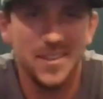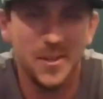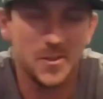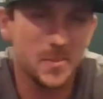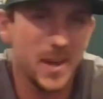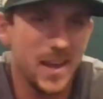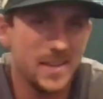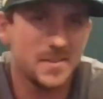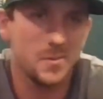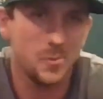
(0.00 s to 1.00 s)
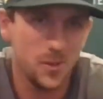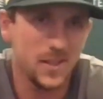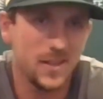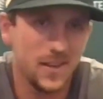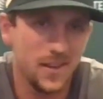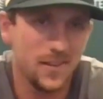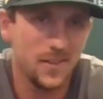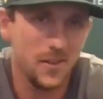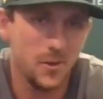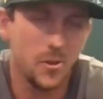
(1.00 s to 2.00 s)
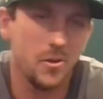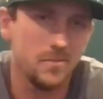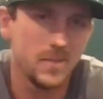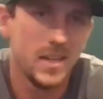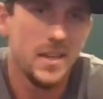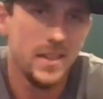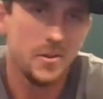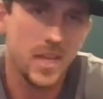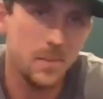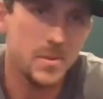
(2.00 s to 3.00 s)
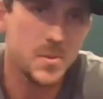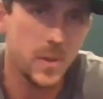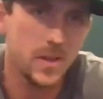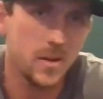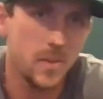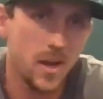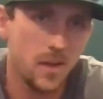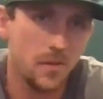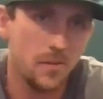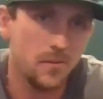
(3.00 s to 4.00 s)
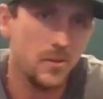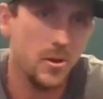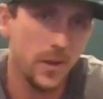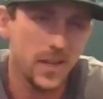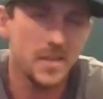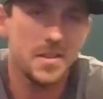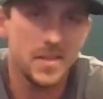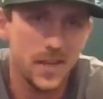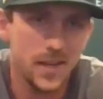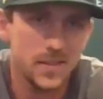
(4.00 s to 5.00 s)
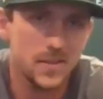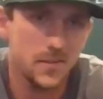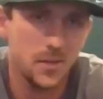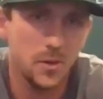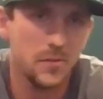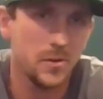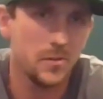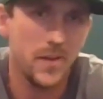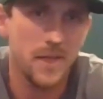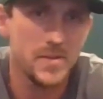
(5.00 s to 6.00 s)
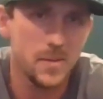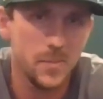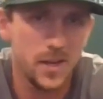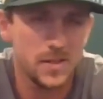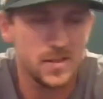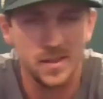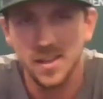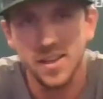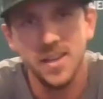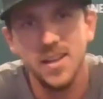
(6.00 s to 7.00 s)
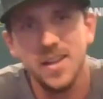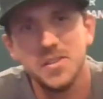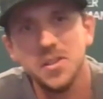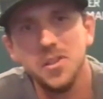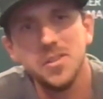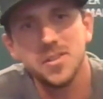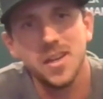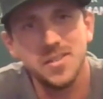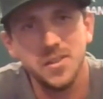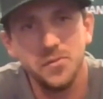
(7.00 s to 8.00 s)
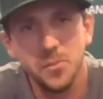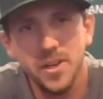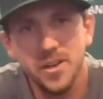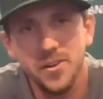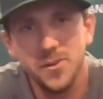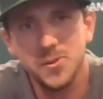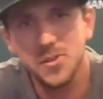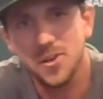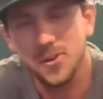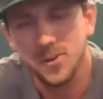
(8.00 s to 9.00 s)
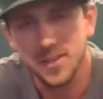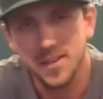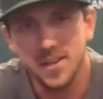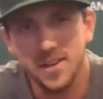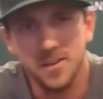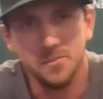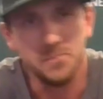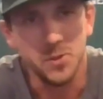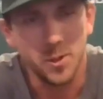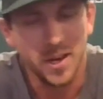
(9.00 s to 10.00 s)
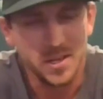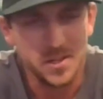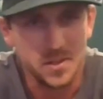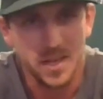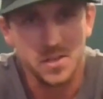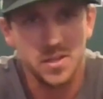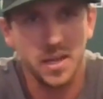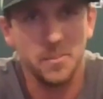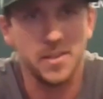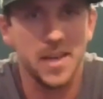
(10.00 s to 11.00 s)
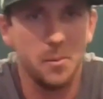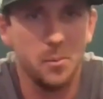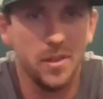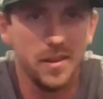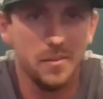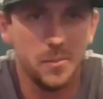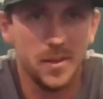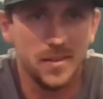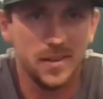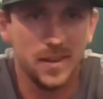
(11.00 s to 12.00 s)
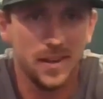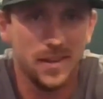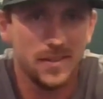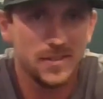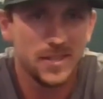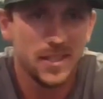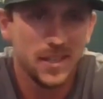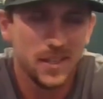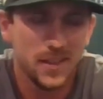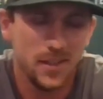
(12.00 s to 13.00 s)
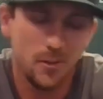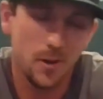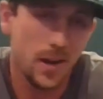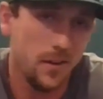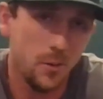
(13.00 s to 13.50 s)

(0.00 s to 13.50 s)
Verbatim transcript: You know, some guys will. Uh, you know, they'll they'll keep the spit in their mouth going into the test. You know, for five ten minutes. It's a little disgusting for me to do. So, um, you know, I just I just take my time with it. But uh, you're right.